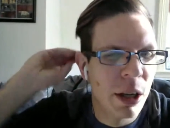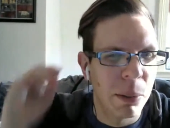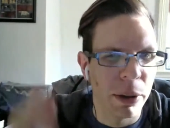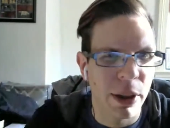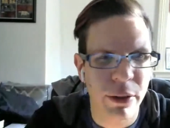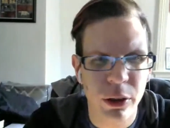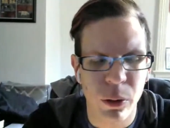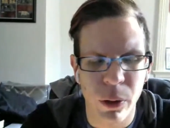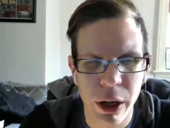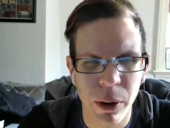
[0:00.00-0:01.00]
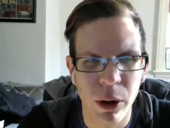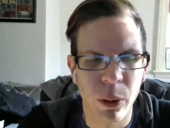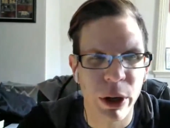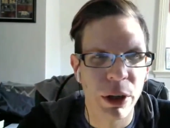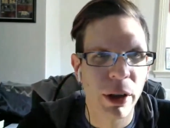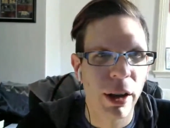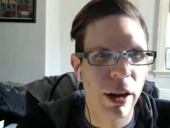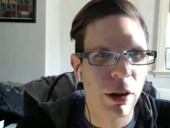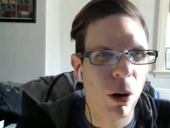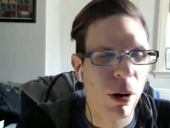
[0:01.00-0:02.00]
But they have this raid mode where you can
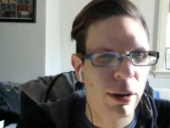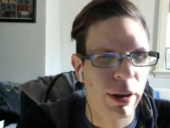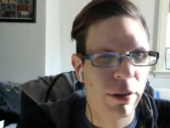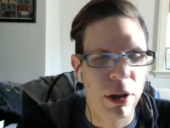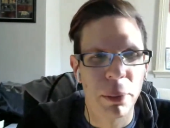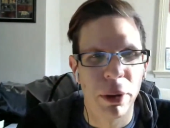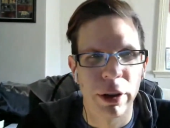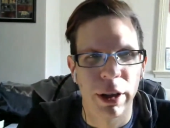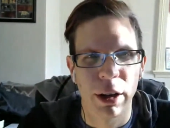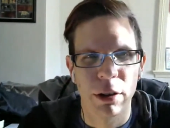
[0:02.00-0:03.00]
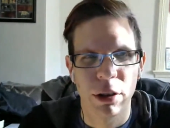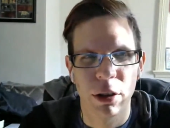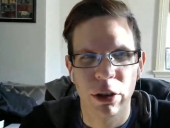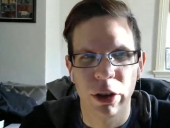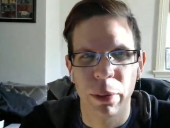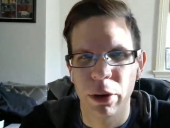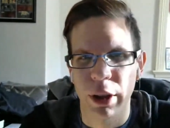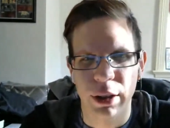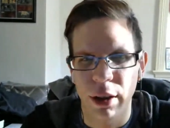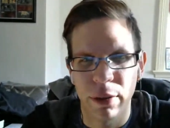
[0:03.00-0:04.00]
kind of go and level up all the characters up to
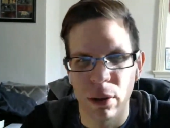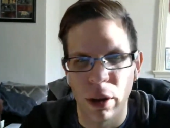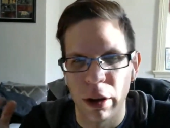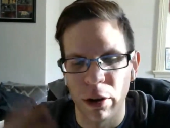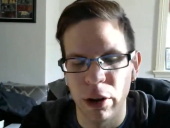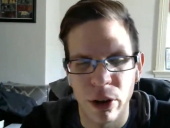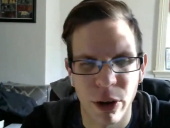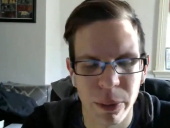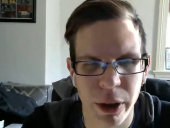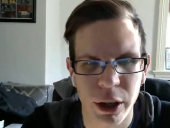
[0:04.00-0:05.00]
like level 100 or something,